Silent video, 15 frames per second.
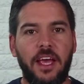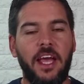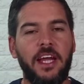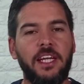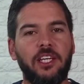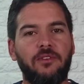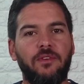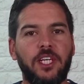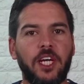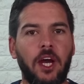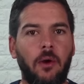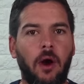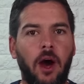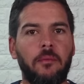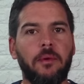In this video,
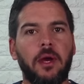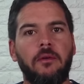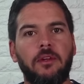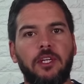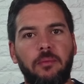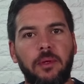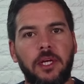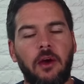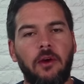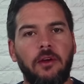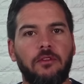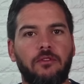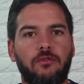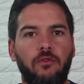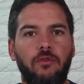I'm going to be going
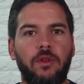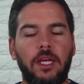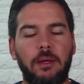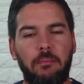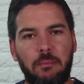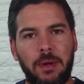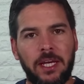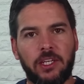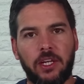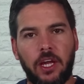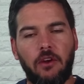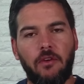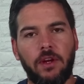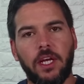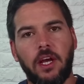through the best
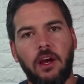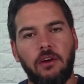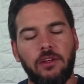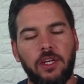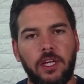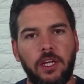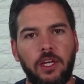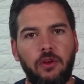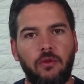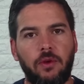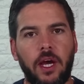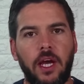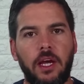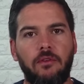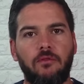credit cards in the
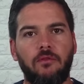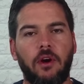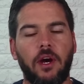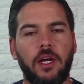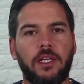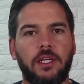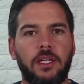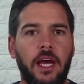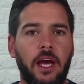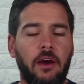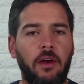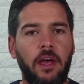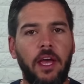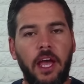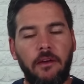UK right now.
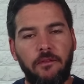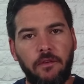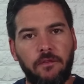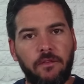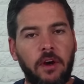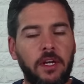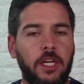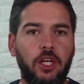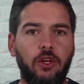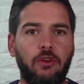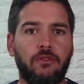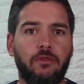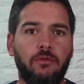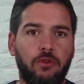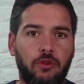If you find it
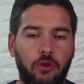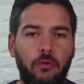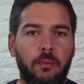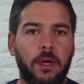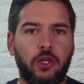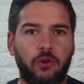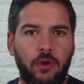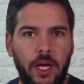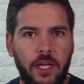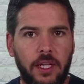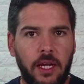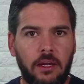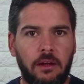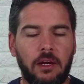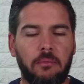useful, do make sure you hit
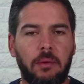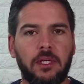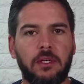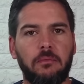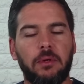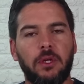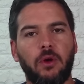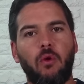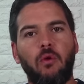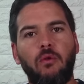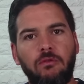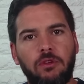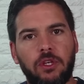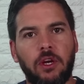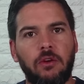that like button, but
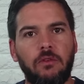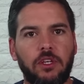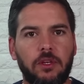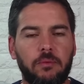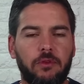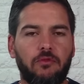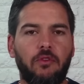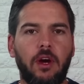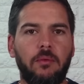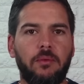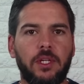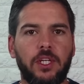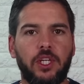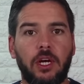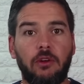also subscribe to
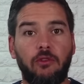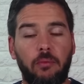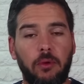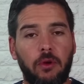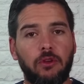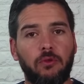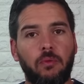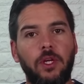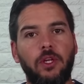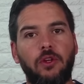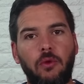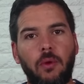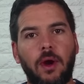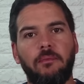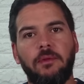the channel because we
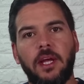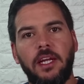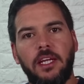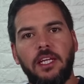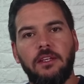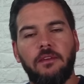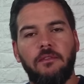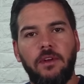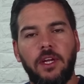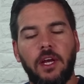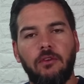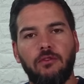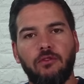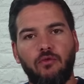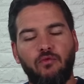do update these
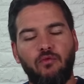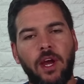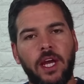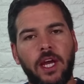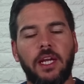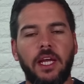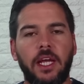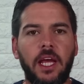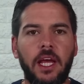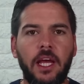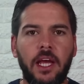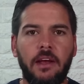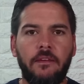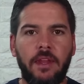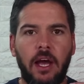videos regularly.
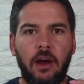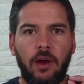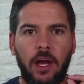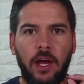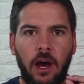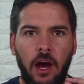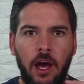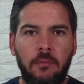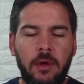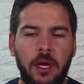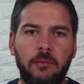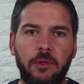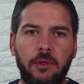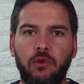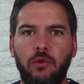Now, I'm going to
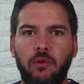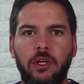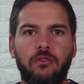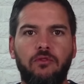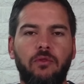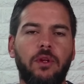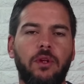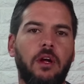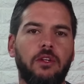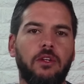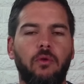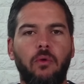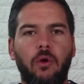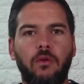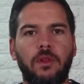be talking through an
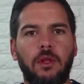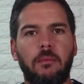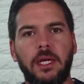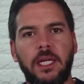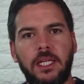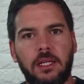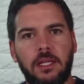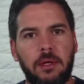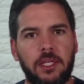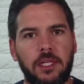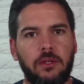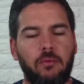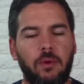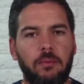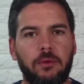article on the Money to the Masses
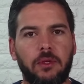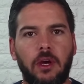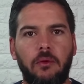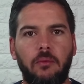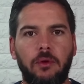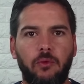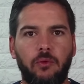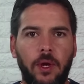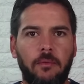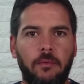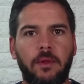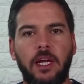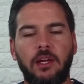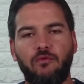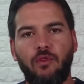website, which we
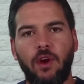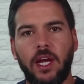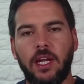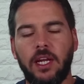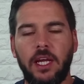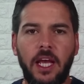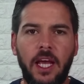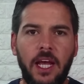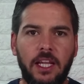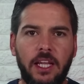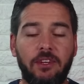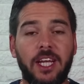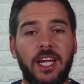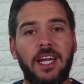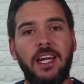update regularly. There is
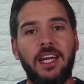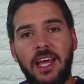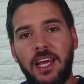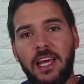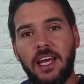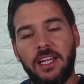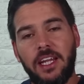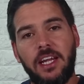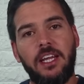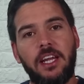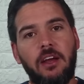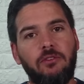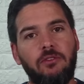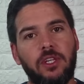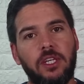a link in the
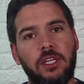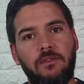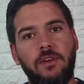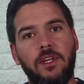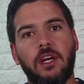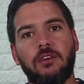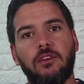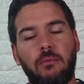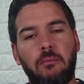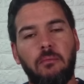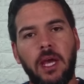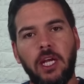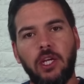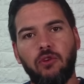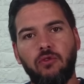notes of this video, so
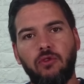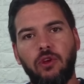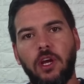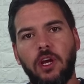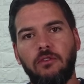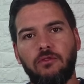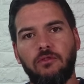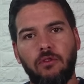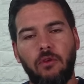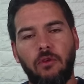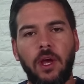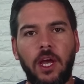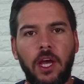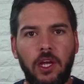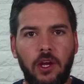make sure you go through,
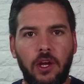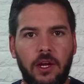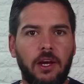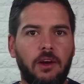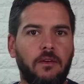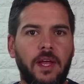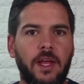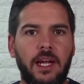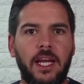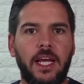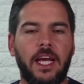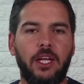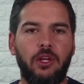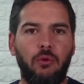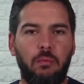you click on that link
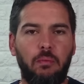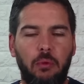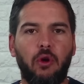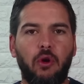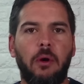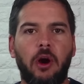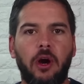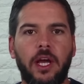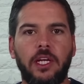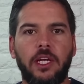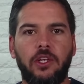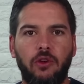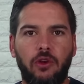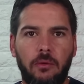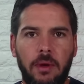and you bookmark it so
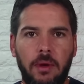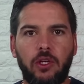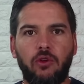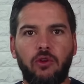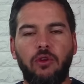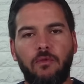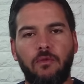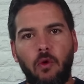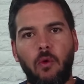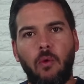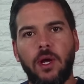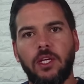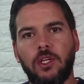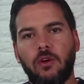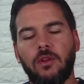you can make sure you've
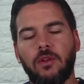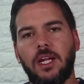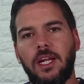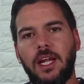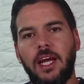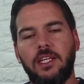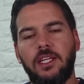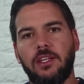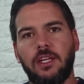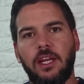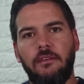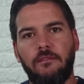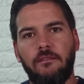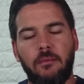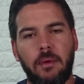always got the latest
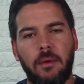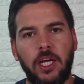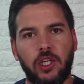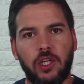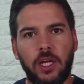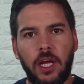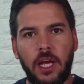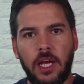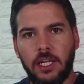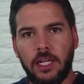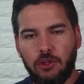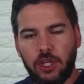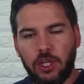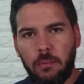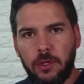information. Now,
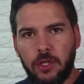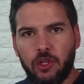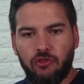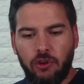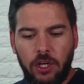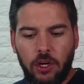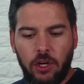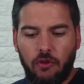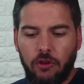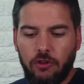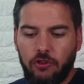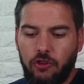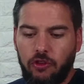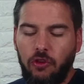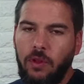jumping straight across
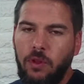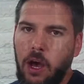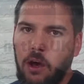to that